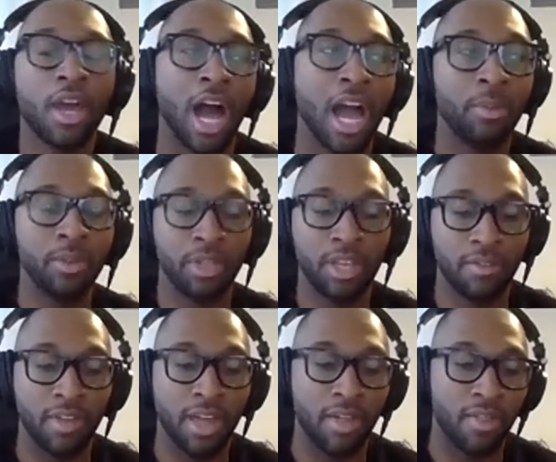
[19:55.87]
I
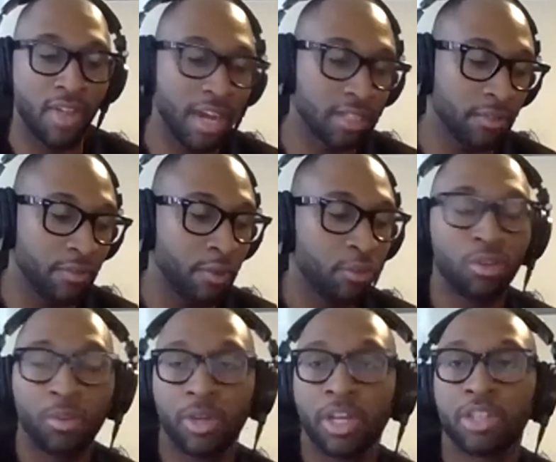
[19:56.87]
believe that that is the
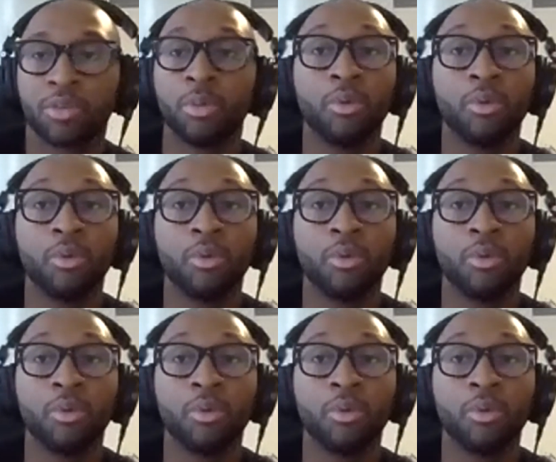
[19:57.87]
future because we're